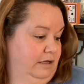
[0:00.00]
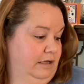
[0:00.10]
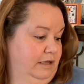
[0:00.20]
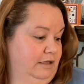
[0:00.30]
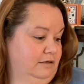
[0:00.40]

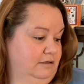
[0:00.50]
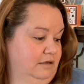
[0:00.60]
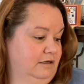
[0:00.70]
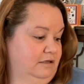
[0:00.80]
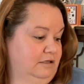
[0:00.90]
And,
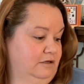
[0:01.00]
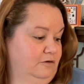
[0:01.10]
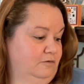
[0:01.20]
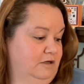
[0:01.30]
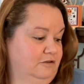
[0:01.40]

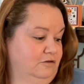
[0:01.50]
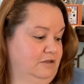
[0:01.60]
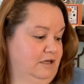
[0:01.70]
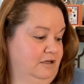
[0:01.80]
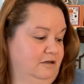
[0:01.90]
other
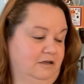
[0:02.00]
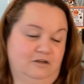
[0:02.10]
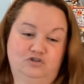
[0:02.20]
than